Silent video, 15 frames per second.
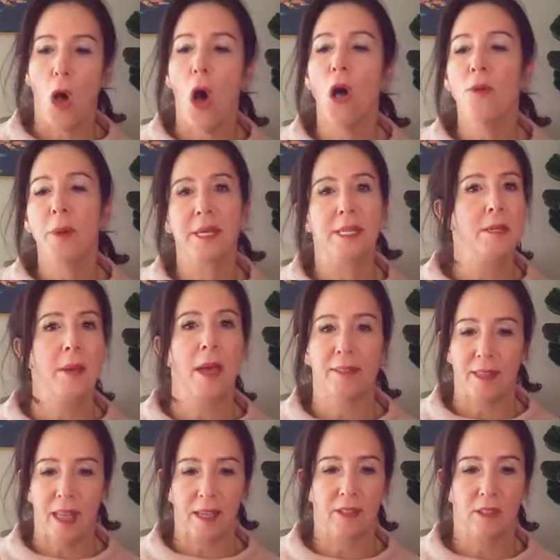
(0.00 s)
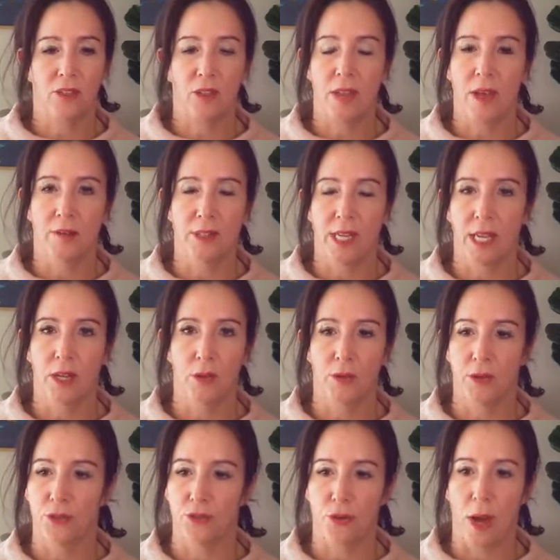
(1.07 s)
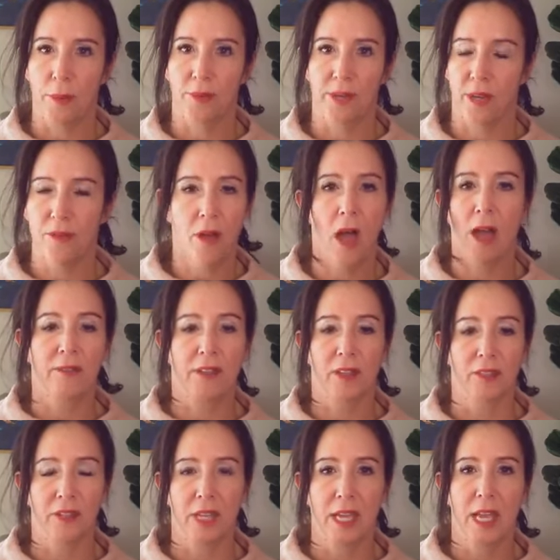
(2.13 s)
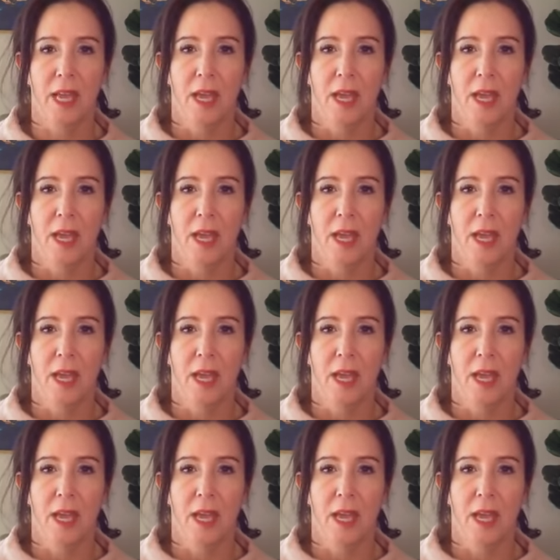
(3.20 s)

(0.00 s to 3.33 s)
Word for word: all my team has access to the Everyday Innovators Tribe stuff, obviously.